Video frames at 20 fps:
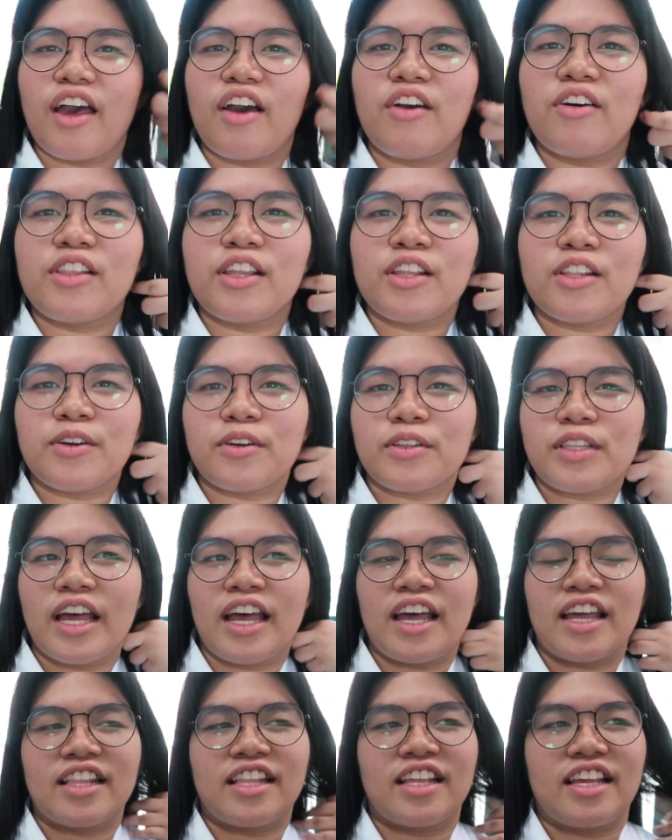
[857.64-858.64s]
I only know
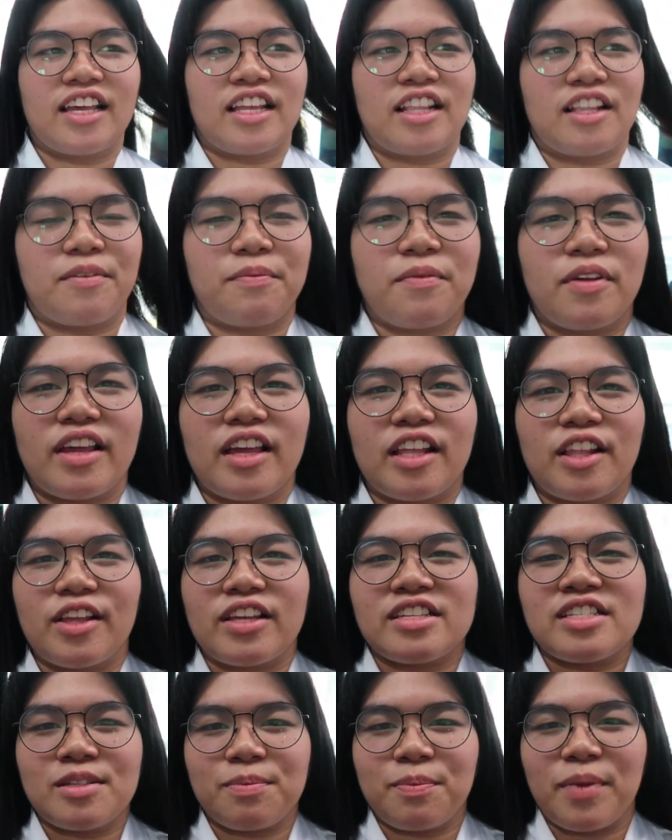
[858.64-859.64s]
that it,
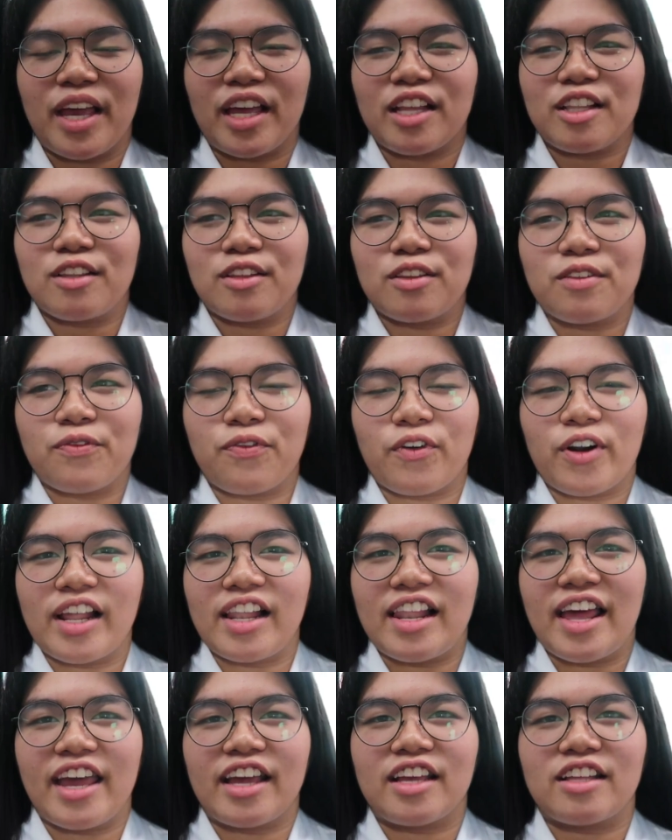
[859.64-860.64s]
it is made for
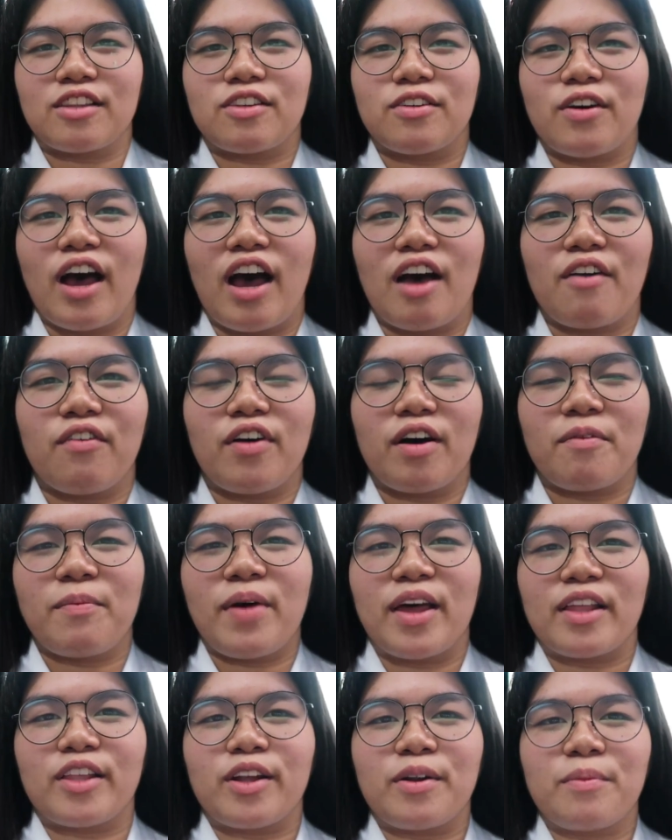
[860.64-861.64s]
like to have a
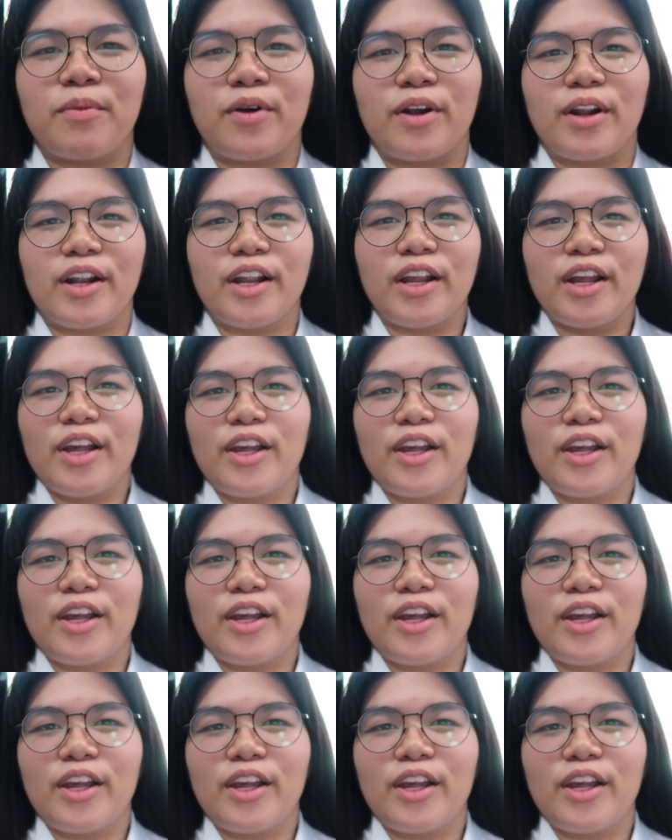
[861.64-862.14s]
better, more